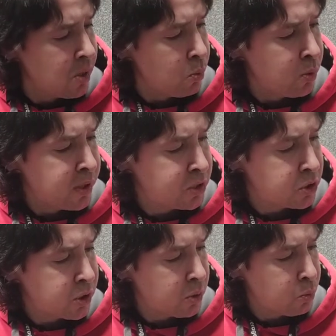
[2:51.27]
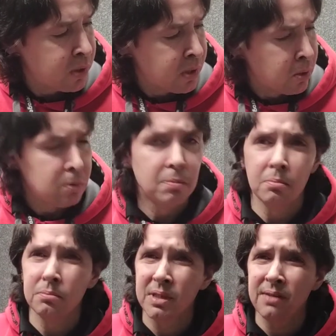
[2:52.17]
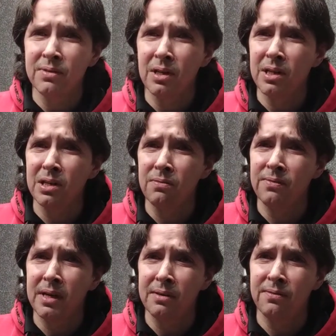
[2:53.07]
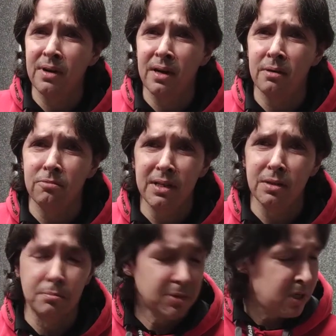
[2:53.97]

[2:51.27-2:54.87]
which will give it a little bit of a rhythm,